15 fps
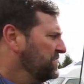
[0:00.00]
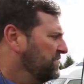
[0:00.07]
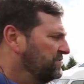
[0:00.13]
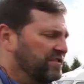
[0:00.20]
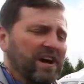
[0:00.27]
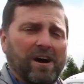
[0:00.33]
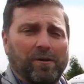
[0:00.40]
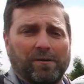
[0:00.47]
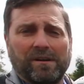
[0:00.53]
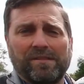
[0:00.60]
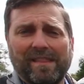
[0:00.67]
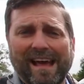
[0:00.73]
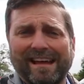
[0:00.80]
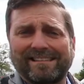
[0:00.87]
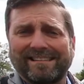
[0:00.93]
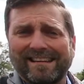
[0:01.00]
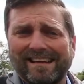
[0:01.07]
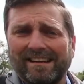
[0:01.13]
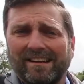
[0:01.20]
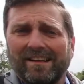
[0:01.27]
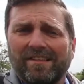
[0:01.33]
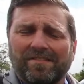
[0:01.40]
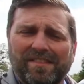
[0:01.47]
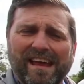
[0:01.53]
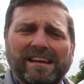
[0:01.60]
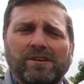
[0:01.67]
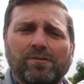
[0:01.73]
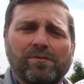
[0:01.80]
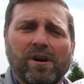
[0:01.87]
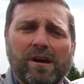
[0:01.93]
So that's it.
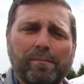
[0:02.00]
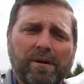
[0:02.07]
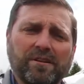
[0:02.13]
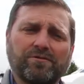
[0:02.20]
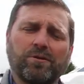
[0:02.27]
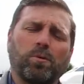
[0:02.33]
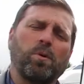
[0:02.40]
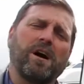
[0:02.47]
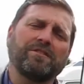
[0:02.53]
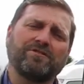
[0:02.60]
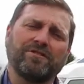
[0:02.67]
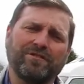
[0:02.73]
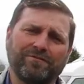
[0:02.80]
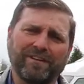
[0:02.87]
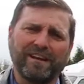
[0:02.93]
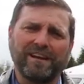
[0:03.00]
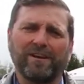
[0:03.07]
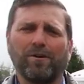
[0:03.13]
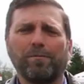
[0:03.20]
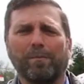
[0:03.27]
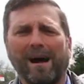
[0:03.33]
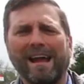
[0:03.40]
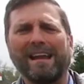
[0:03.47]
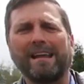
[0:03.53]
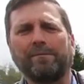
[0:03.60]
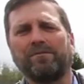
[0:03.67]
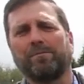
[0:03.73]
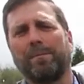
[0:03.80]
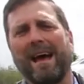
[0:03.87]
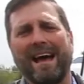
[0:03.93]
Thank you very much for watching the video. My
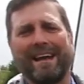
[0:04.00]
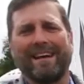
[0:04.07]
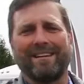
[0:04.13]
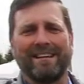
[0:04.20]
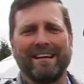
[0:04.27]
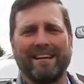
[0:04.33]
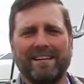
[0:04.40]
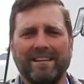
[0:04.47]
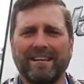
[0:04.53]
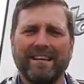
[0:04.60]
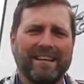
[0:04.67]
name's Matt Elliott.